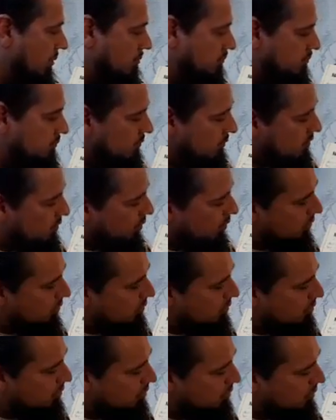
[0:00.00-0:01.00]

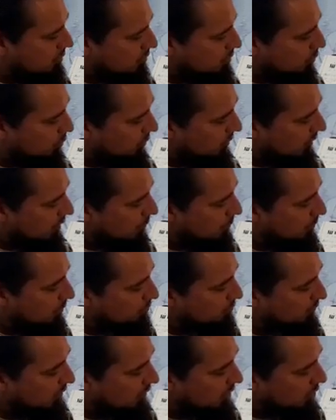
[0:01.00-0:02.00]
So we're going to put
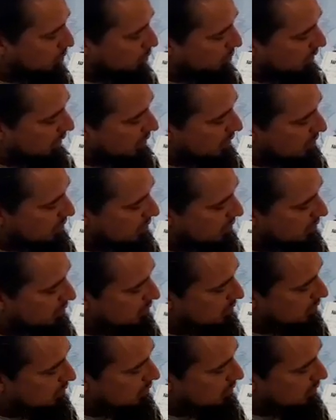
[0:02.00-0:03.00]
finger 1
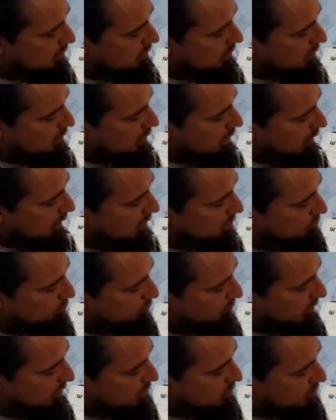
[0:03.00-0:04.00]
on
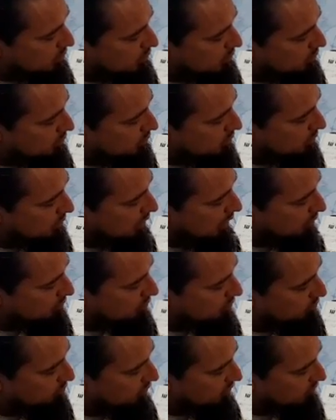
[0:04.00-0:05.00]
fret 2 of
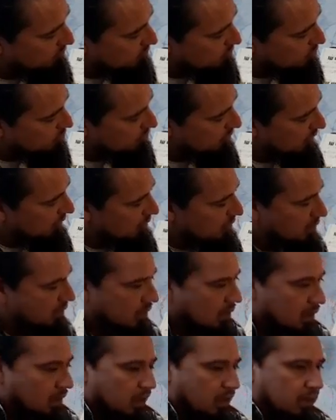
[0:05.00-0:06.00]
the 5th string.
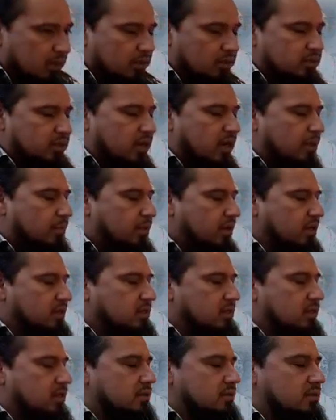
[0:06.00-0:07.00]
There's
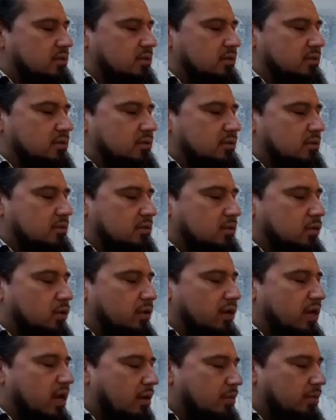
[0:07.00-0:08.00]

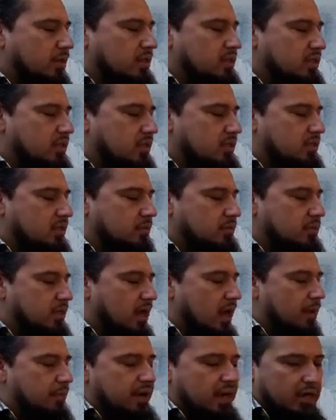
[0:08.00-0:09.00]
3 numbering systems,
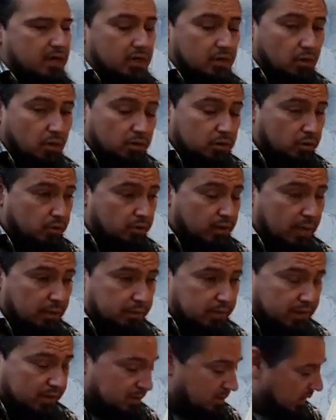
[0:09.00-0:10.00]
and I'm not going to go through them
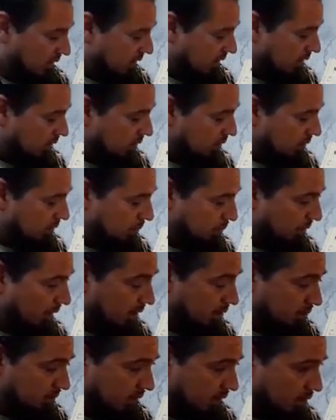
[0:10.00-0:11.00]
because I did a
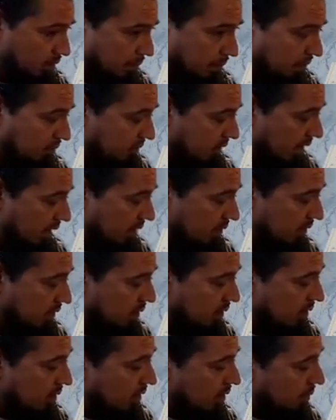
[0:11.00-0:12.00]
prior video about
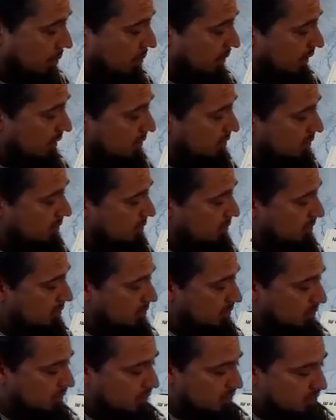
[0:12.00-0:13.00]
that. But
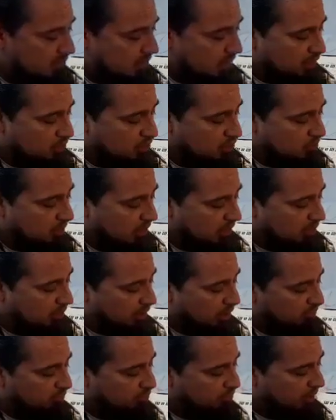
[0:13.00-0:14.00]
these sections right here
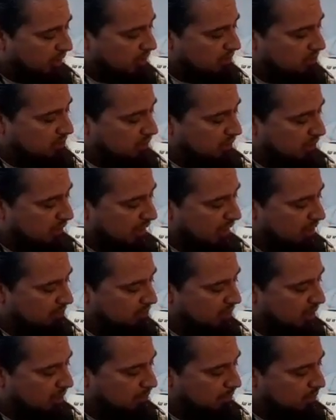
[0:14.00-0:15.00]
are frets, and they have
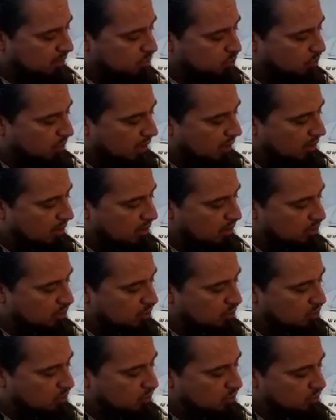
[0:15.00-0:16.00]
numbers 1,
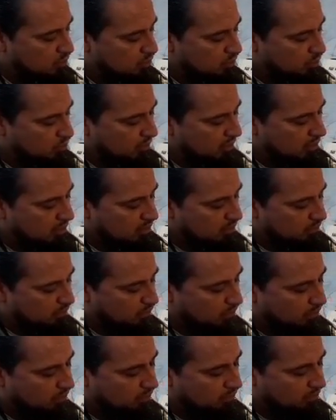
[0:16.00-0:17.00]
2, 3,
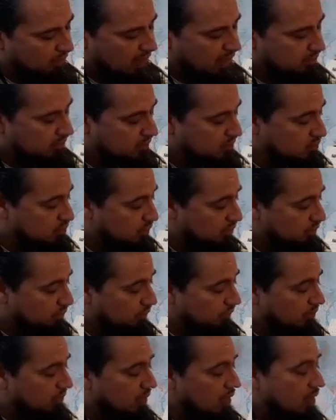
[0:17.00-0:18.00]
4, 5, and so
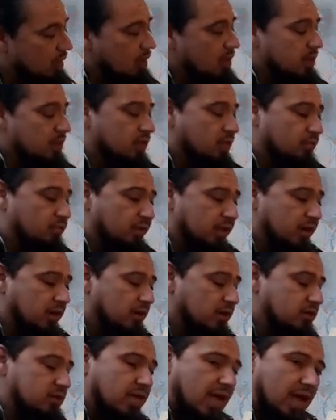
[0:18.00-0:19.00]
forth. The
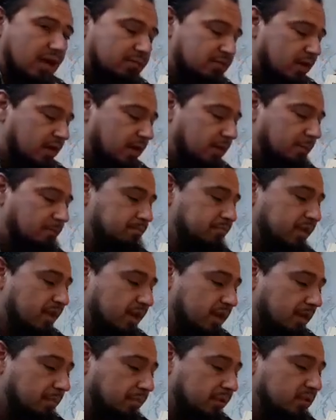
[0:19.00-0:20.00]
fingers have a
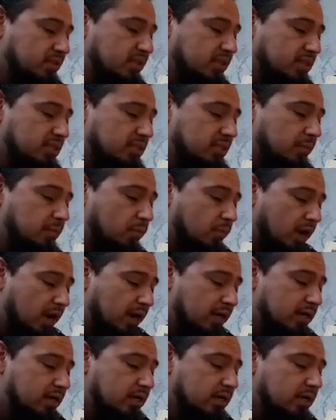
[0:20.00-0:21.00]
numbering system 1,